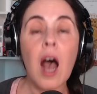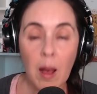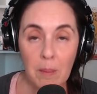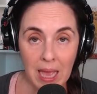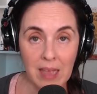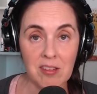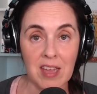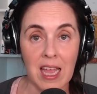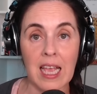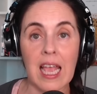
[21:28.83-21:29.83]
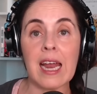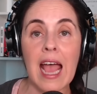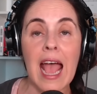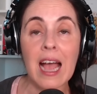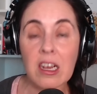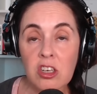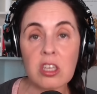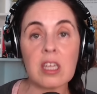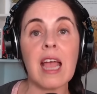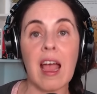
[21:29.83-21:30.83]
amazing. It
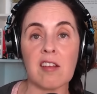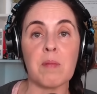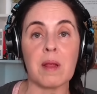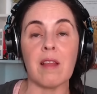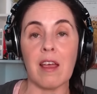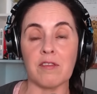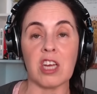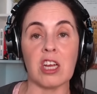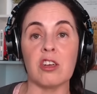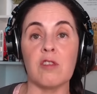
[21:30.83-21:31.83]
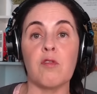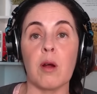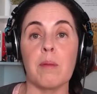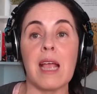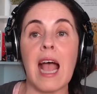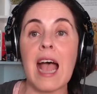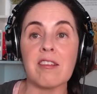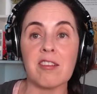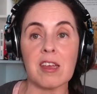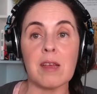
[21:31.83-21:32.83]
actually has been life-changing for me. I
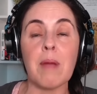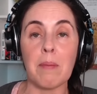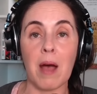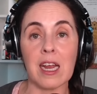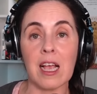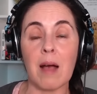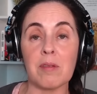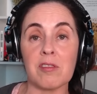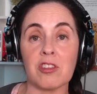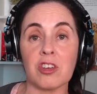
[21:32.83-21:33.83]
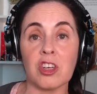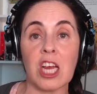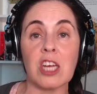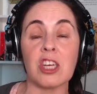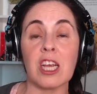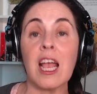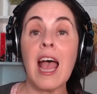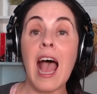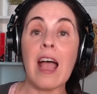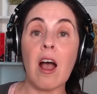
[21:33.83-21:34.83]
see my body composition changing.
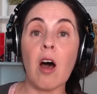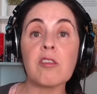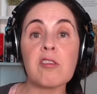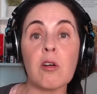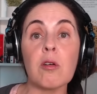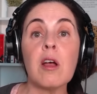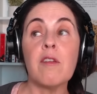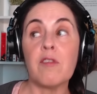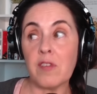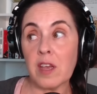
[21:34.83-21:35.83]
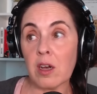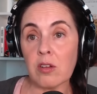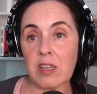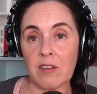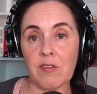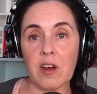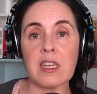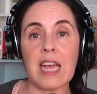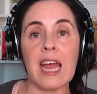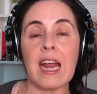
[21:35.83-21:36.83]
I also feel
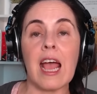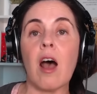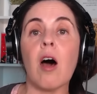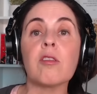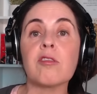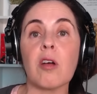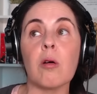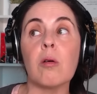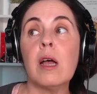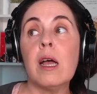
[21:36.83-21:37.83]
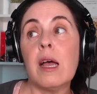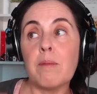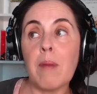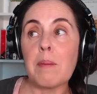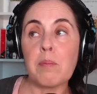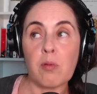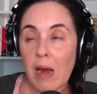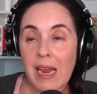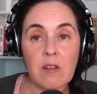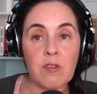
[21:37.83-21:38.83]
different. And I also, my
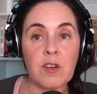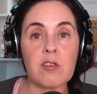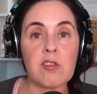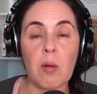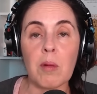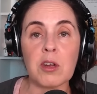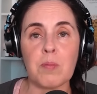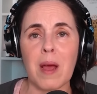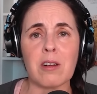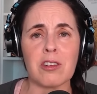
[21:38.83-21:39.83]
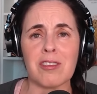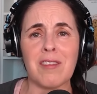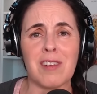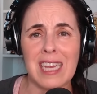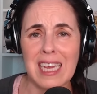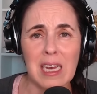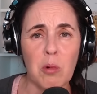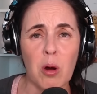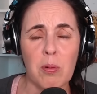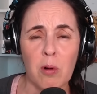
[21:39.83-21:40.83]
brain feels so much better just even eating
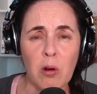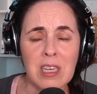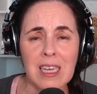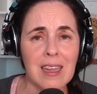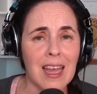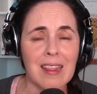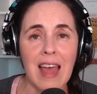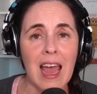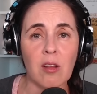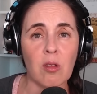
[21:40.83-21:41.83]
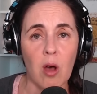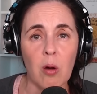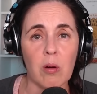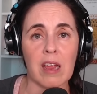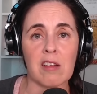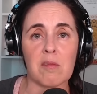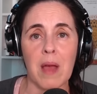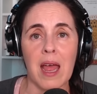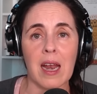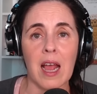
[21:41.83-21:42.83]
more protein. Like that alone has
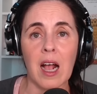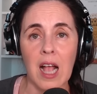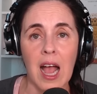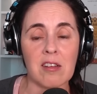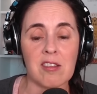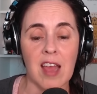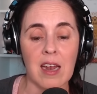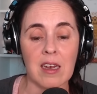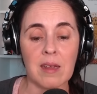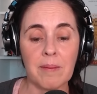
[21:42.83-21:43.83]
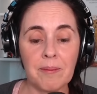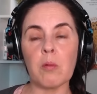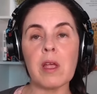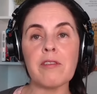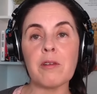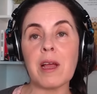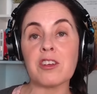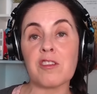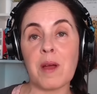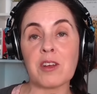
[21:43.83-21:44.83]
been a godsend. We've
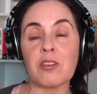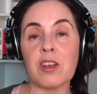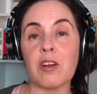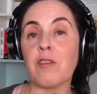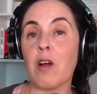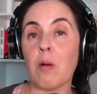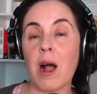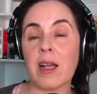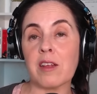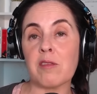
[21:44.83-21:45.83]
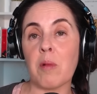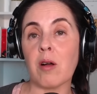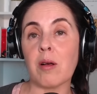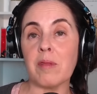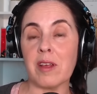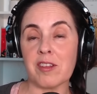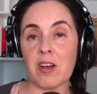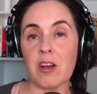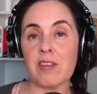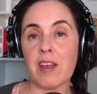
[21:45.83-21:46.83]
arranged a special deal for our walk-ins welcome
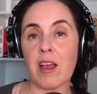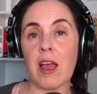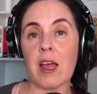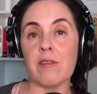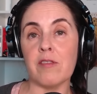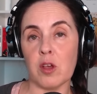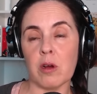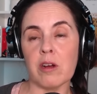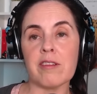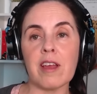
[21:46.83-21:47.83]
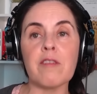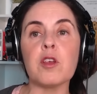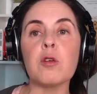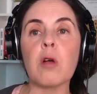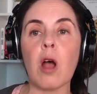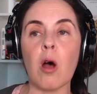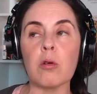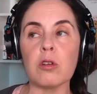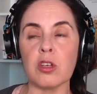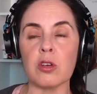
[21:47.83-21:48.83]
listeners and viewers. If you
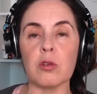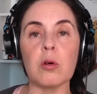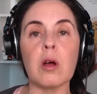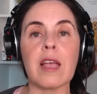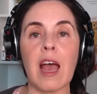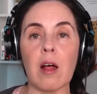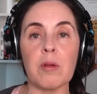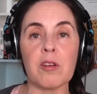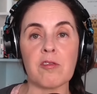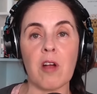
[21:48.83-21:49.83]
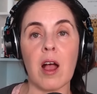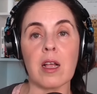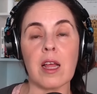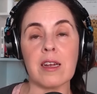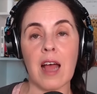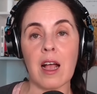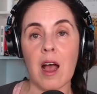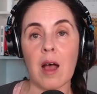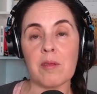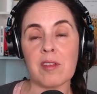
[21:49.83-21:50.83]
go to
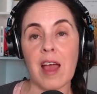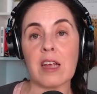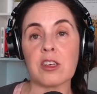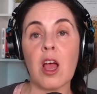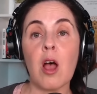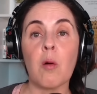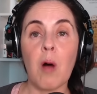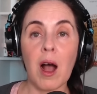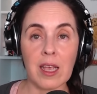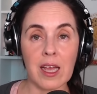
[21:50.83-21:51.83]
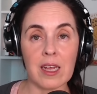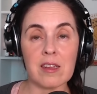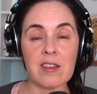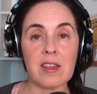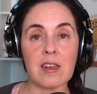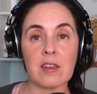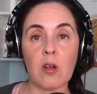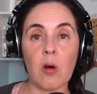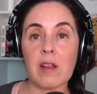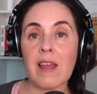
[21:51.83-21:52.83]
caliberstrong.com/walk-ins,
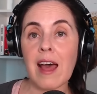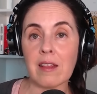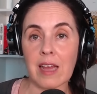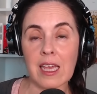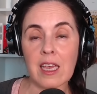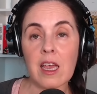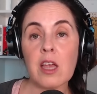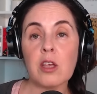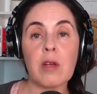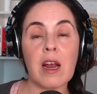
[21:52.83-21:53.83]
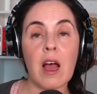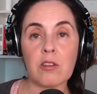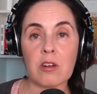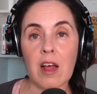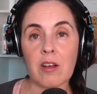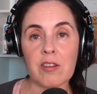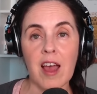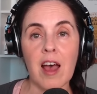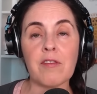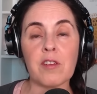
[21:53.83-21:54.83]
go to that link, you get
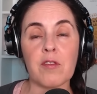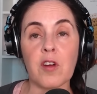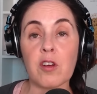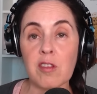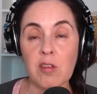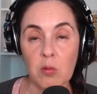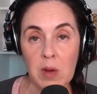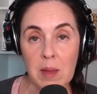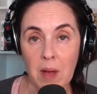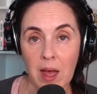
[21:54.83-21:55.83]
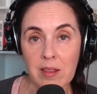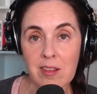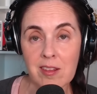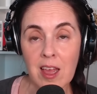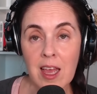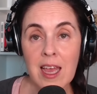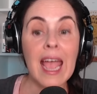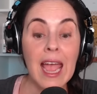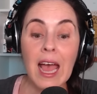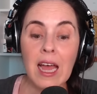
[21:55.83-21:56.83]
$100 off your first 3 months.
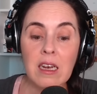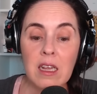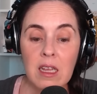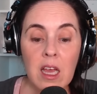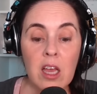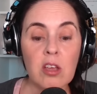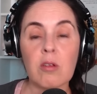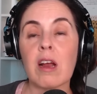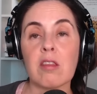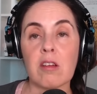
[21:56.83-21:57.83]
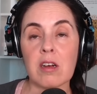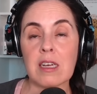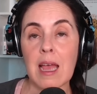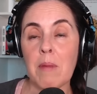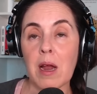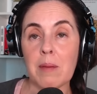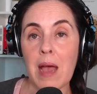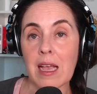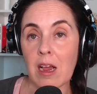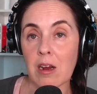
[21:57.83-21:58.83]
And you get a 30-day
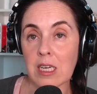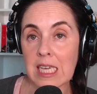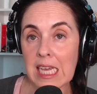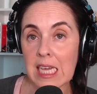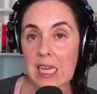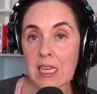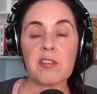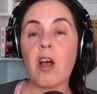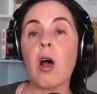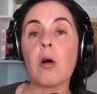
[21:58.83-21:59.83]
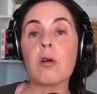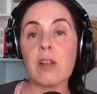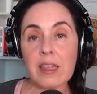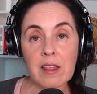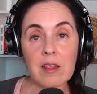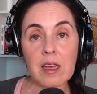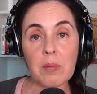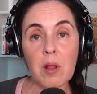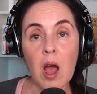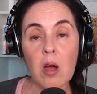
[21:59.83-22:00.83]
money-back guarantee. So click the link
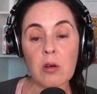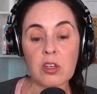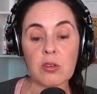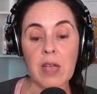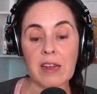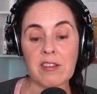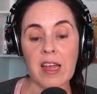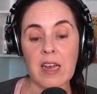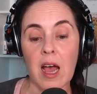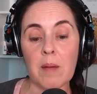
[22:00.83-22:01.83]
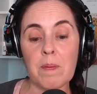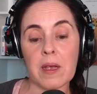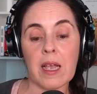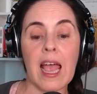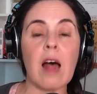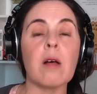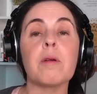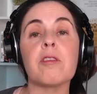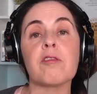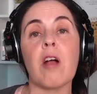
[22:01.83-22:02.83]
below to get signed up,
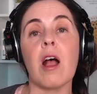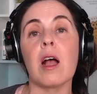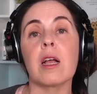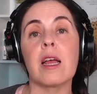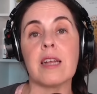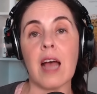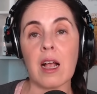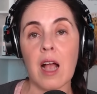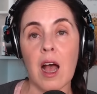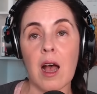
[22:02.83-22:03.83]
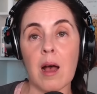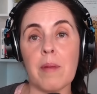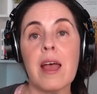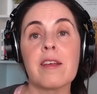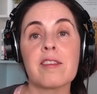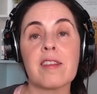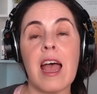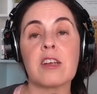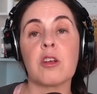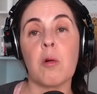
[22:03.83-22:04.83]

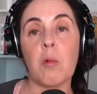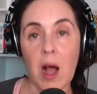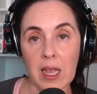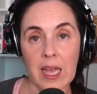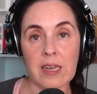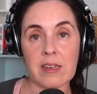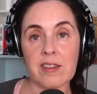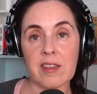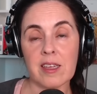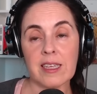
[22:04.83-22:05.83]
caliberstrong.com/walk-ins.